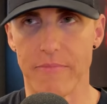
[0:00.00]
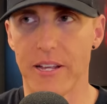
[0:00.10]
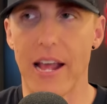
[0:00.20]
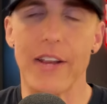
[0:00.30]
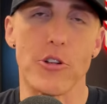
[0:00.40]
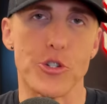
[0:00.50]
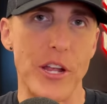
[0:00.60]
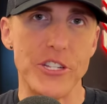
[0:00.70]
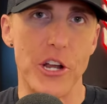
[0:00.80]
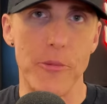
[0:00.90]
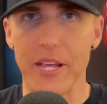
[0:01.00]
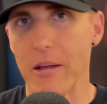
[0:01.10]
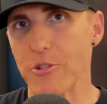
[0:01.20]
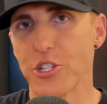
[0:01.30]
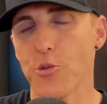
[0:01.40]
And I don't drink, gentlemen.
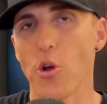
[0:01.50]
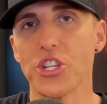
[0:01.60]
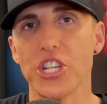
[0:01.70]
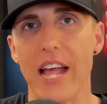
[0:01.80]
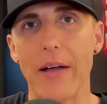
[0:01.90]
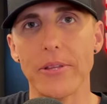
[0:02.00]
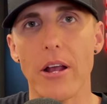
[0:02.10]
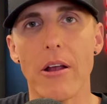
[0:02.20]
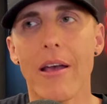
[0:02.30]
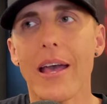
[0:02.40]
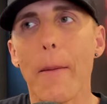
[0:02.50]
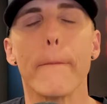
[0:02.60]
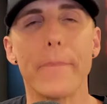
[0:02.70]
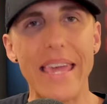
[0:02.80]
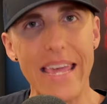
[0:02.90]
I'm just throwing shit out there
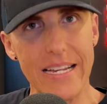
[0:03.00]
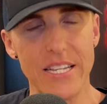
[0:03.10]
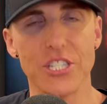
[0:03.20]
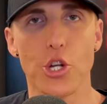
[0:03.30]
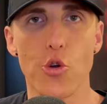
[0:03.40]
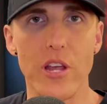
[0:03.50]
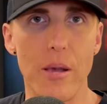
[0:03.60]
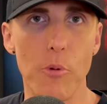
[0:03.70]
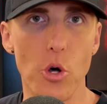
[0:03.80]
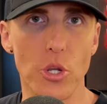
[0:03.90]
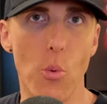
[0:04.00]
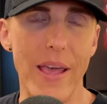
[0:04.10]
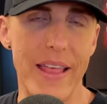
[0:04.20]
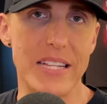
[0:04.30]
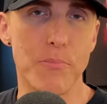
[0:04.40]
being disagreeable in a
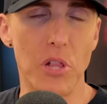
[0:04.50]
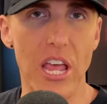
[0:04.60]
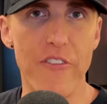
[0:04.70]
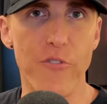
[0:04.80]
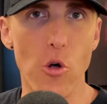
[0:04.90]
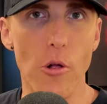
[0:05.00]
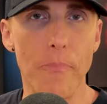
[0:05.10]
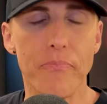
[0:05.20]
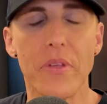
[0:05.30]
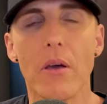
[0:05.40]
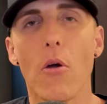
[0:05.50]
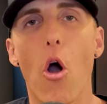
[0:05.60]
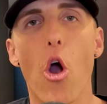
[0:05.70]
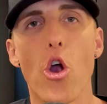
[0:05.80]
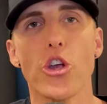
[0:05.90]
way that's playful,
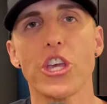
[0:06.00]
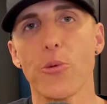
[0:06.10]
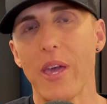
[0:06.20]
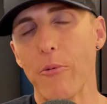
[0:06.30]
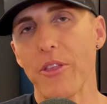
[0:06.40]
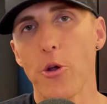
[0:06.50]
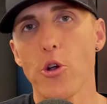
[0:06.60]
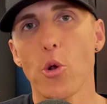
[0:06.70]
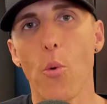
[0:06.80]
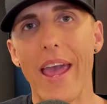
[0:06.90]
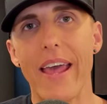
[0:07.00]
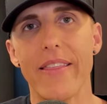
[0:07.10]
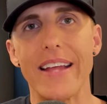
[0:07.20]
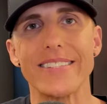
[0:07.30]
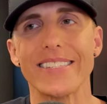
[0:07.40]
arguing with her in a way
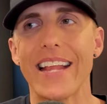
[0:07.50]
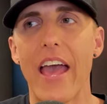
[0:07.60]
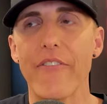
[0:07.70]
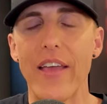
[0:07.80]
that doesn't have